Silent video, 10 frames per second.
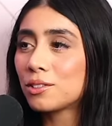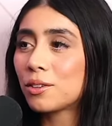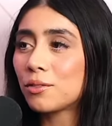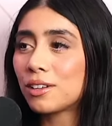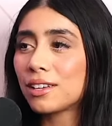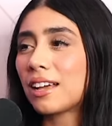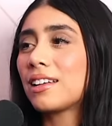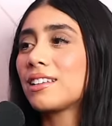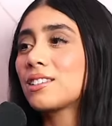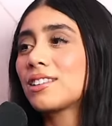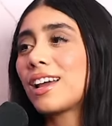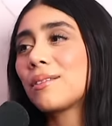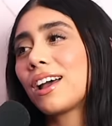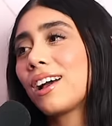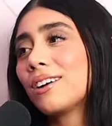so I feel like I it's I
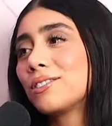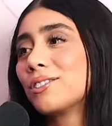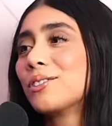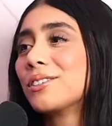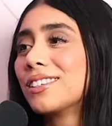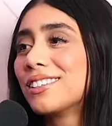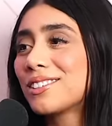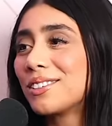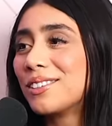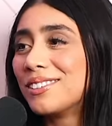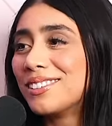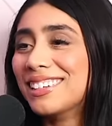I have to do it. So. Yeah.